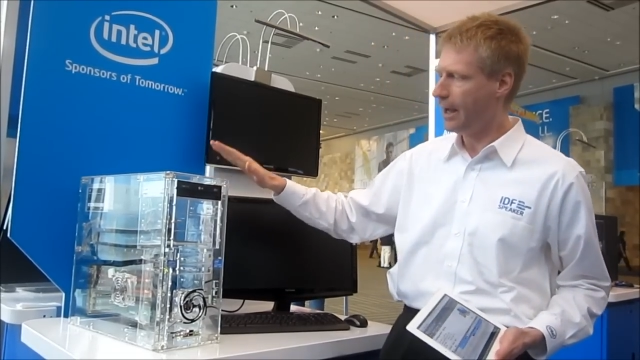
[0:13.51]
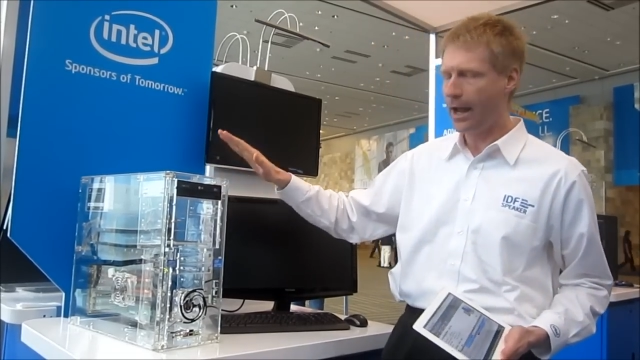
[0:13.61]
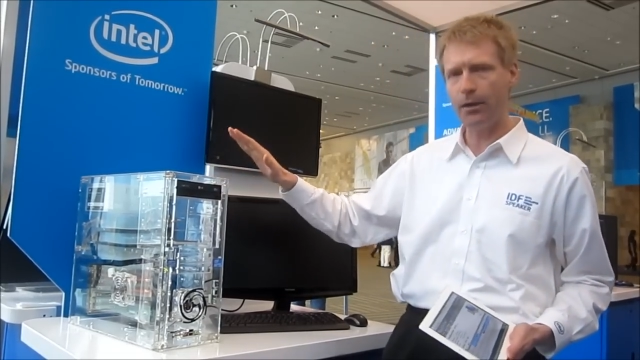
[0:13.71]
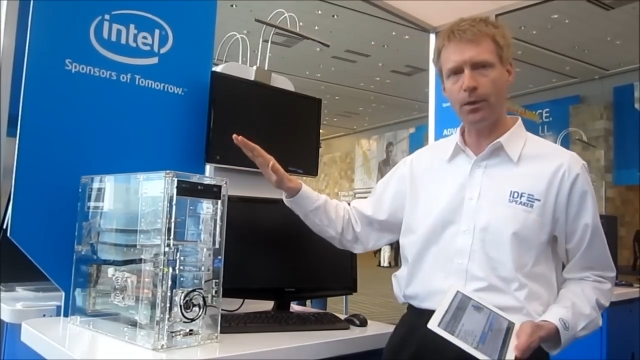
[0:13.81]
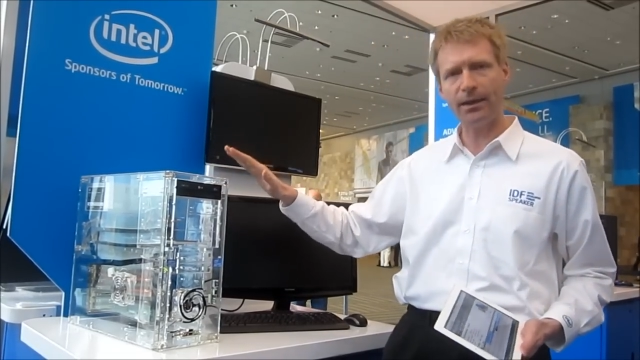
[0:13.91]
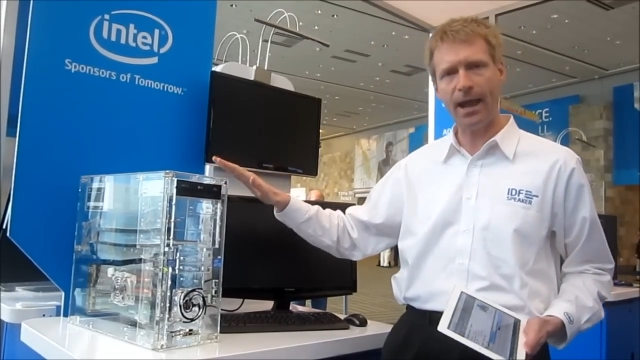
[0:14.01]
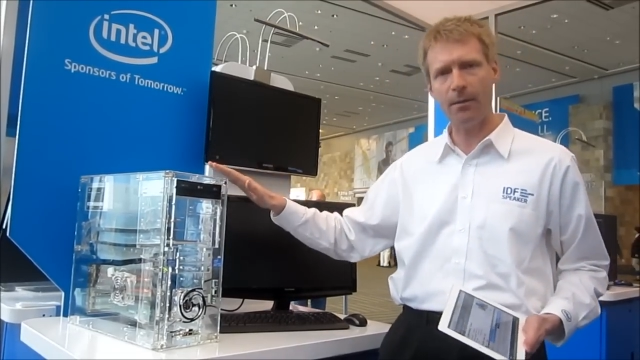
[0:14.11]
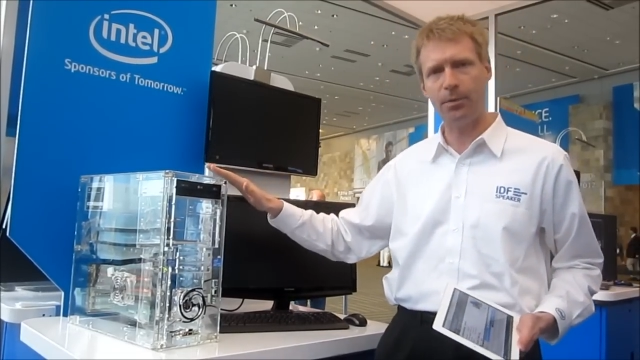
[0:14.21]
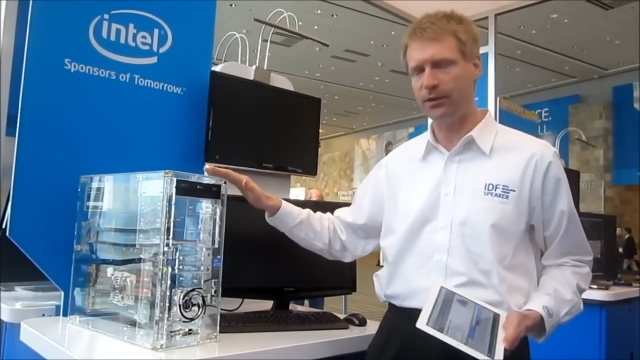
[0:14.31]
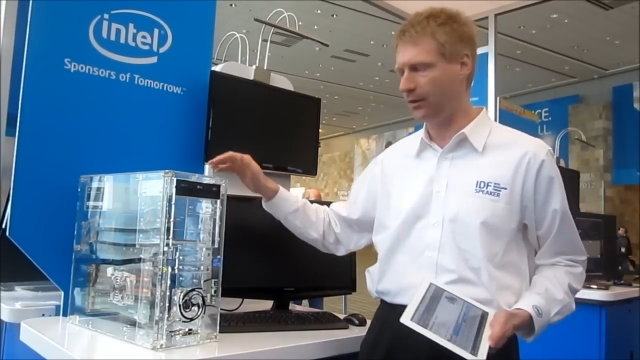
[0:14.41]
And what
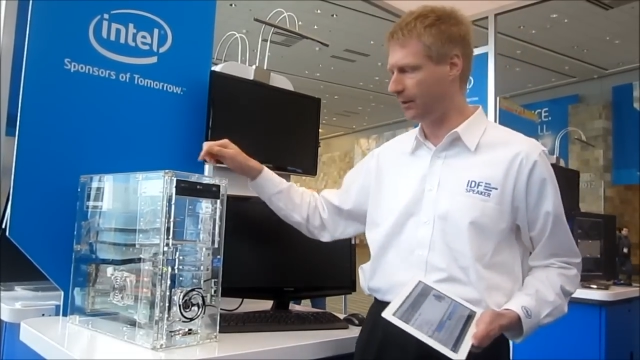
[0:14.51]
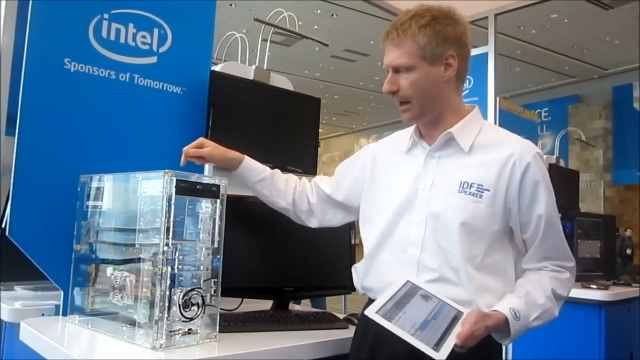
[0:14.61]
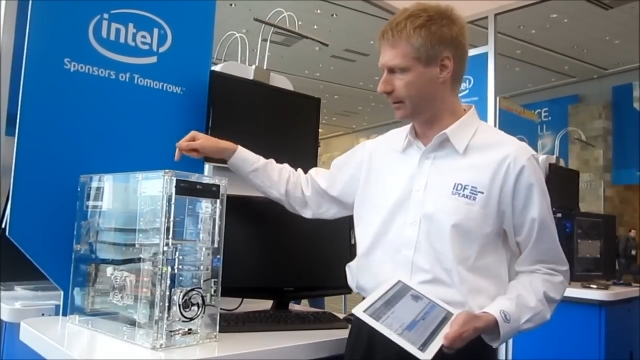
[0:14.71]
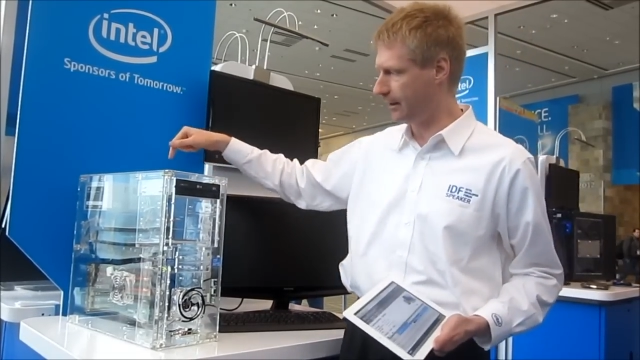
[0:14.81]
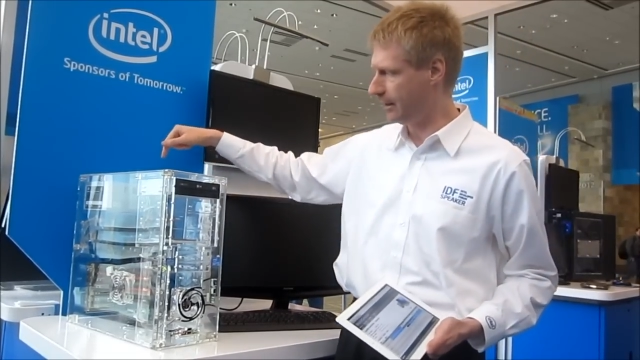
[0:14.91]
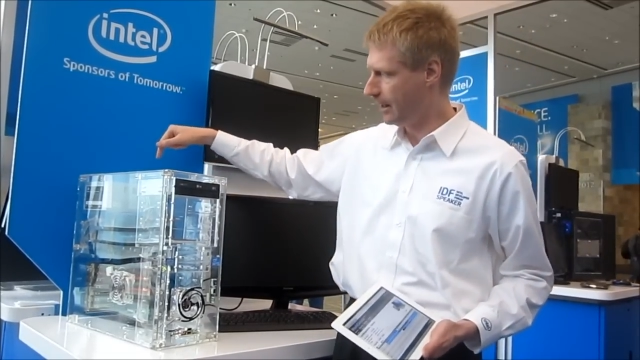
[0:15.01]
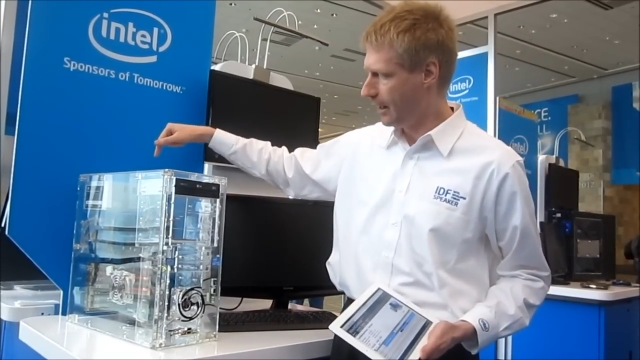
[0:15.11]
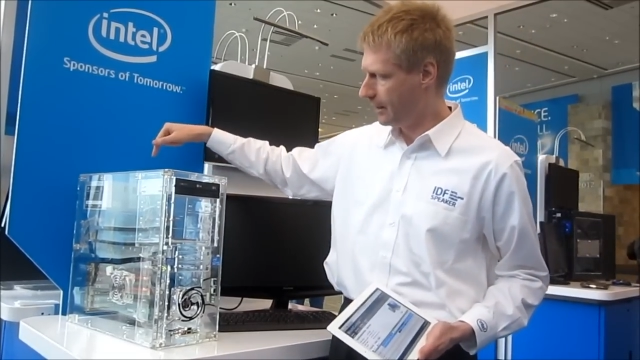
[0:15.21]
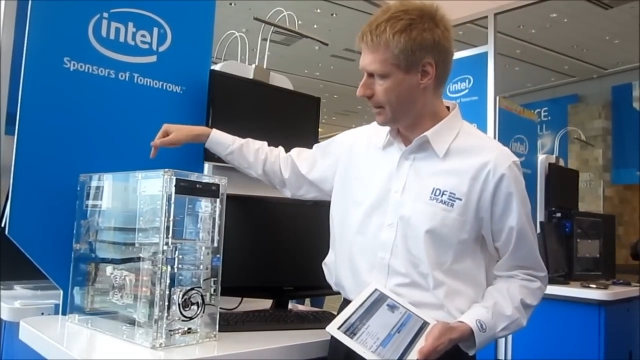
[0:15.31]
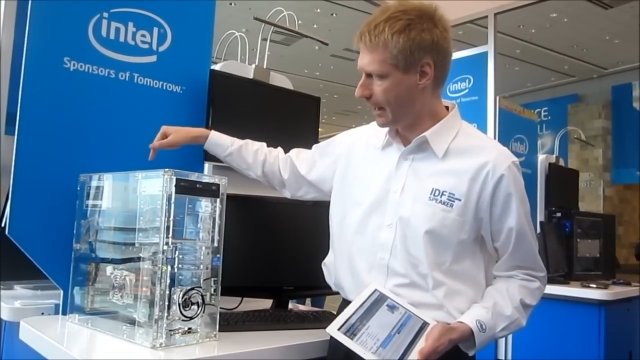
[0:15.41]
happens is that the
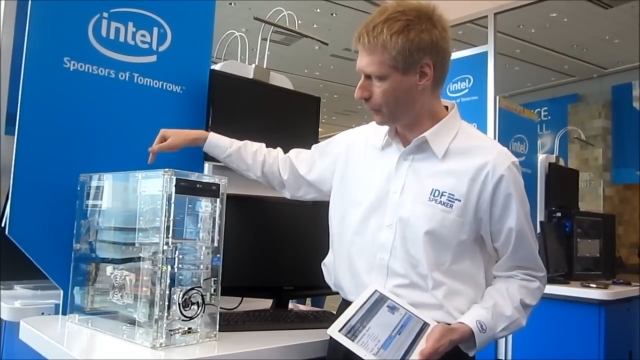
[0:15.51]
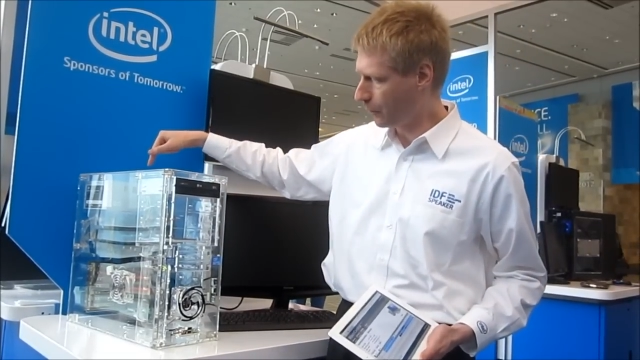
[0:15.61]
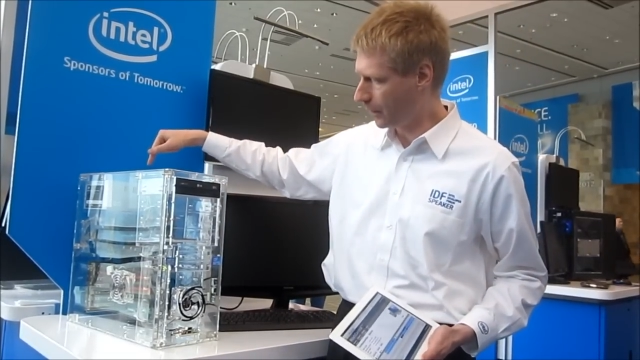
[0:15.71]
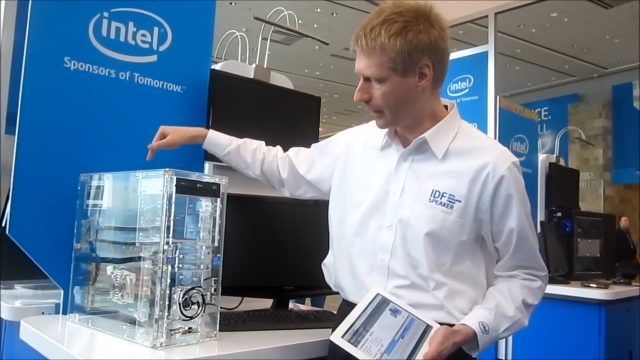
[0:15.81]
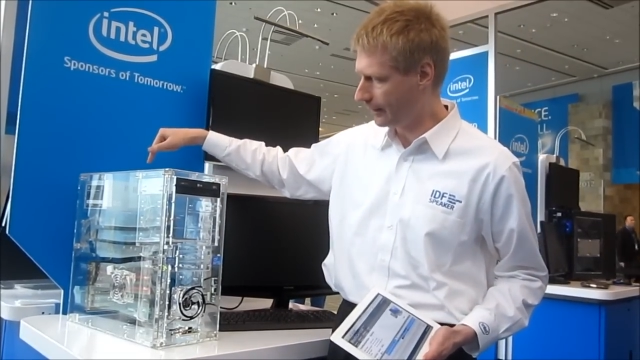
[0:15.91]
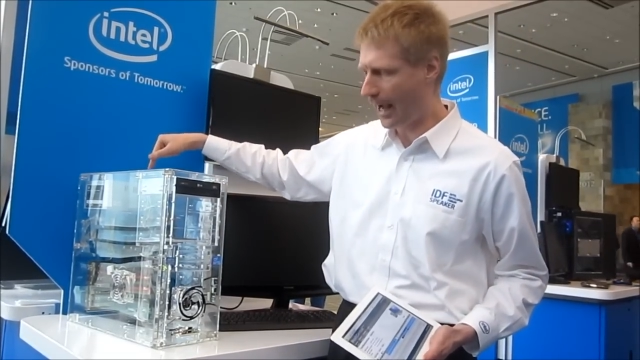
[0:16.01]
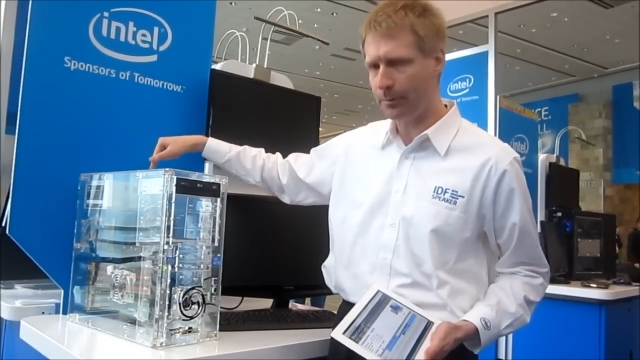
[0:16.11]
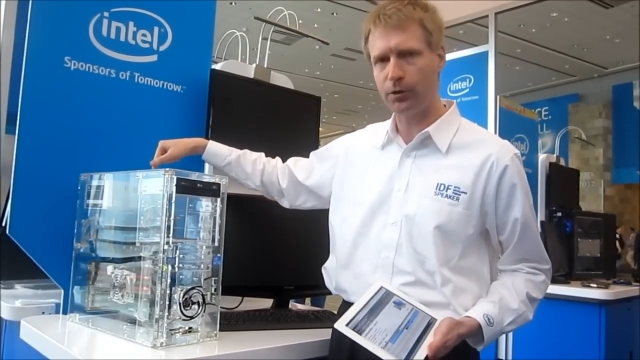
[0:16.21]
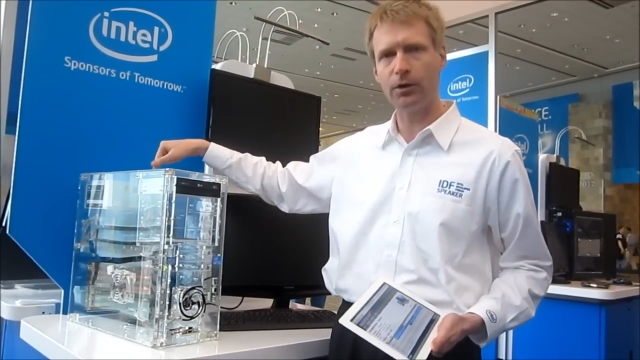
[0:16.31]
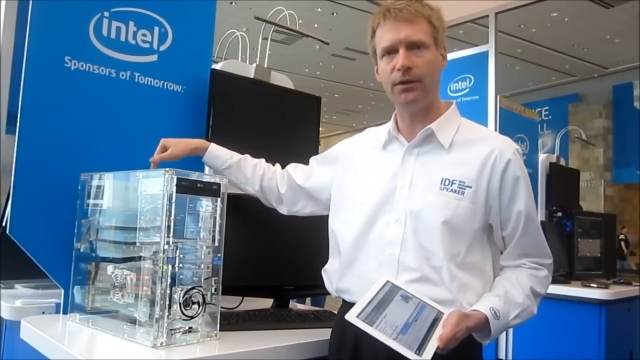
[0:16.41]
network
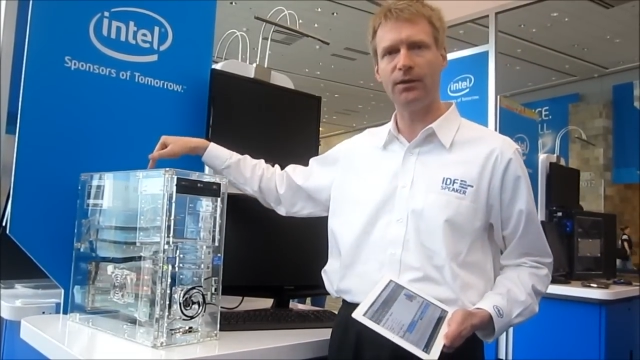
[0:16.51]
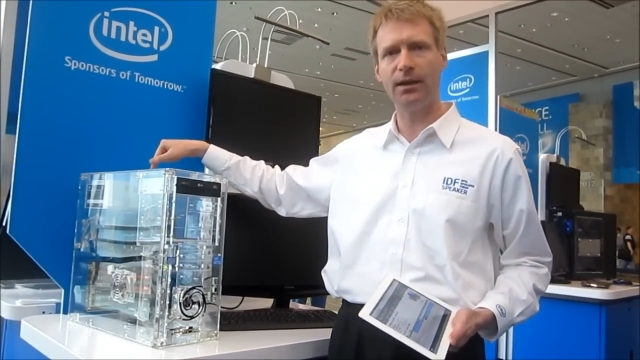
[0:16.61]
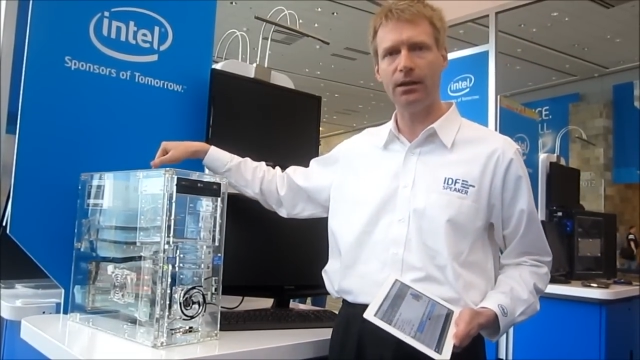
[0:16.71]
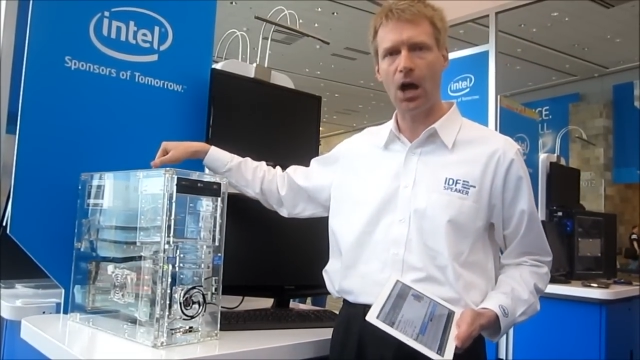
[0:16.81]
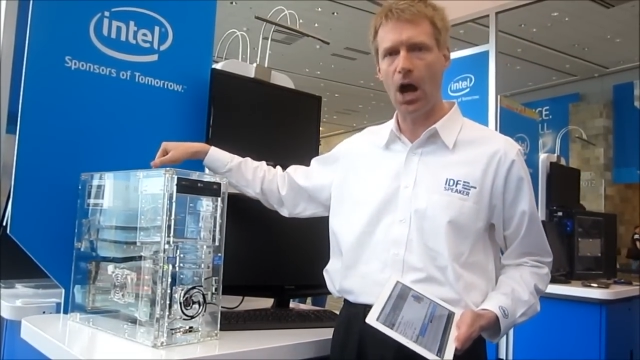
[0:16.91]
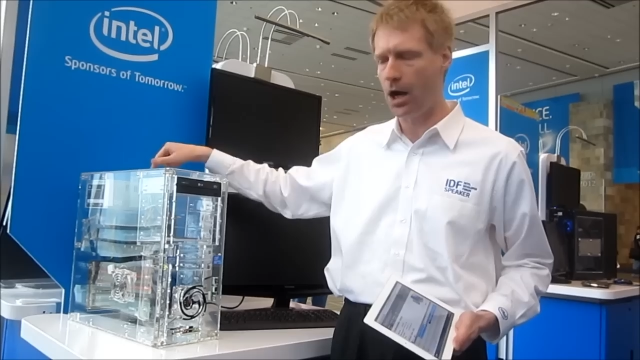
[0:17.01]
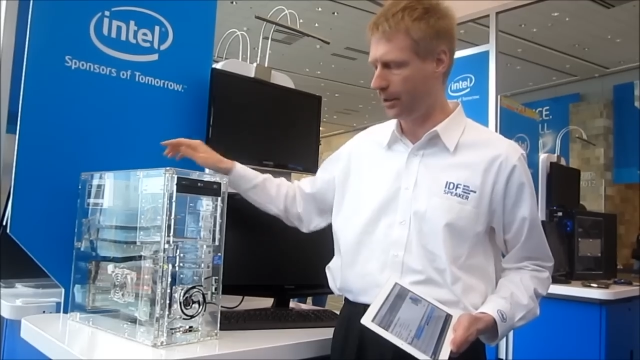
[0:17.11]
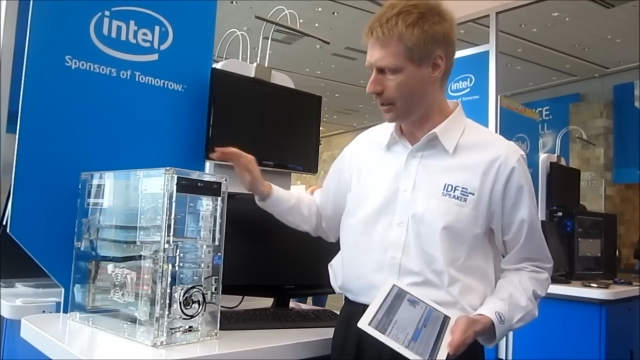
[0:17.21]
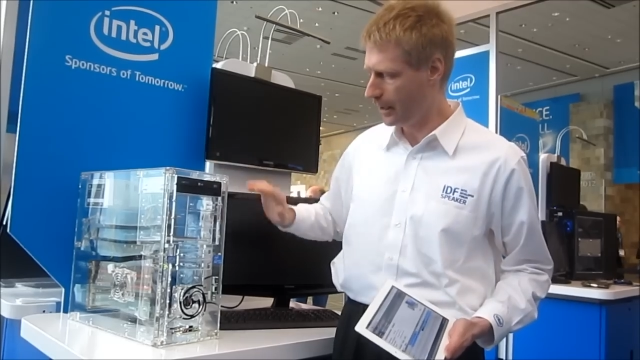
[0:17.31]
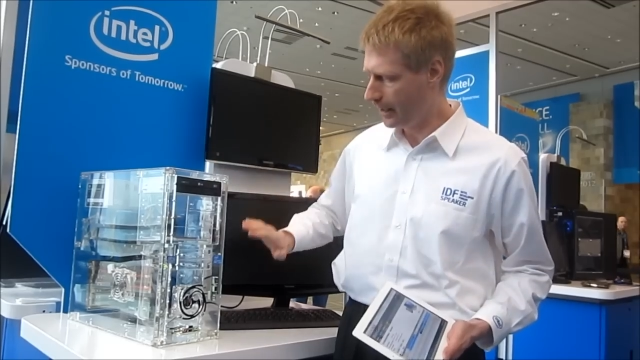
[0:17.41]
adapter is still on